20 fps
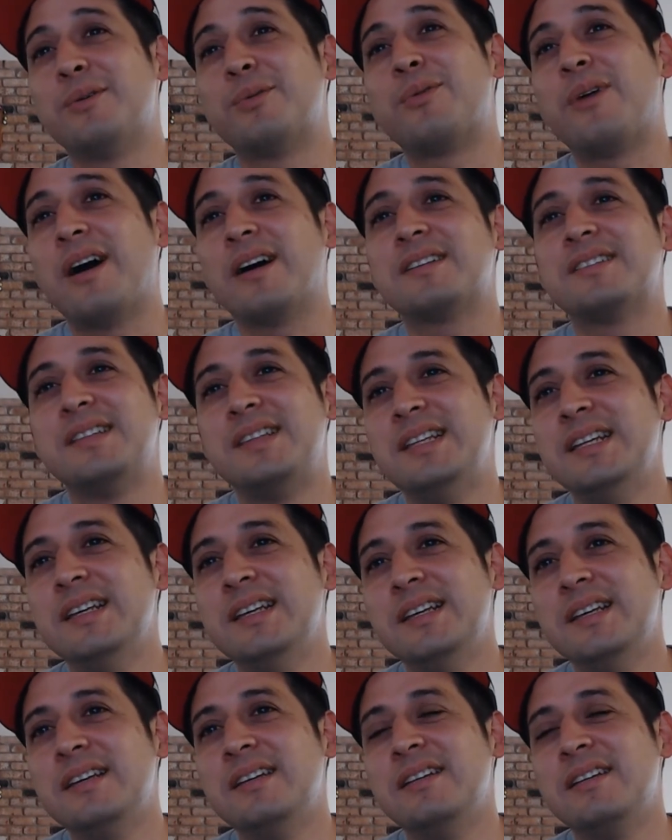Rocks
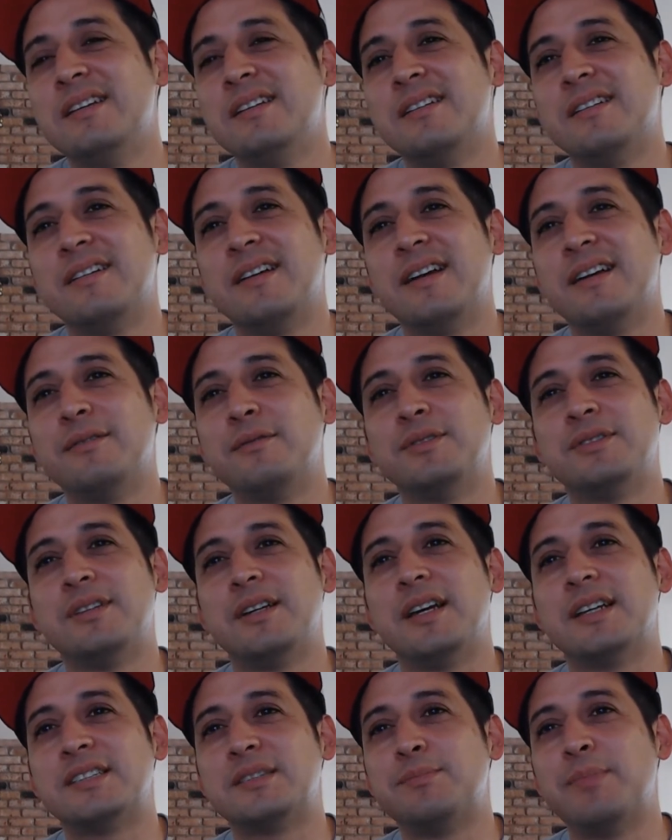D. Was it
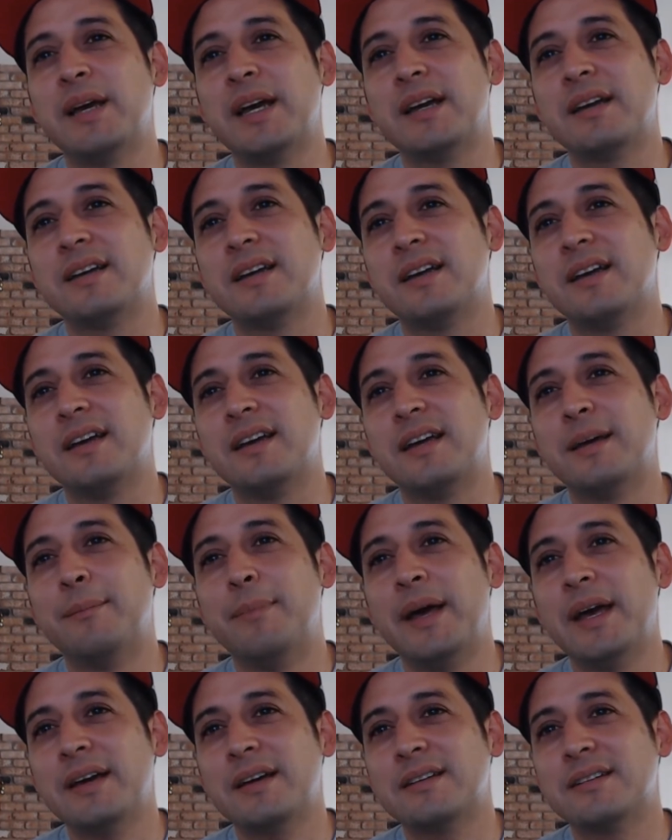
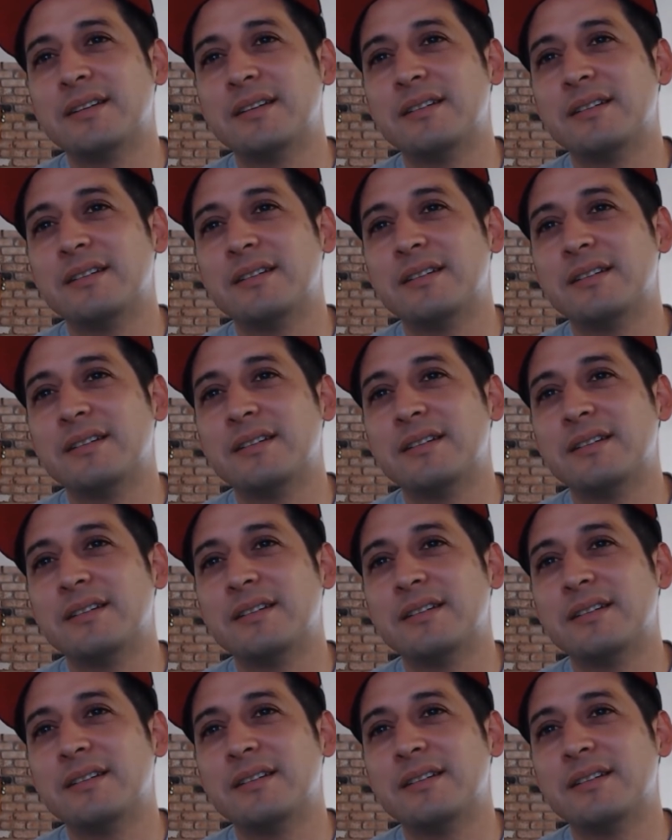Quebec?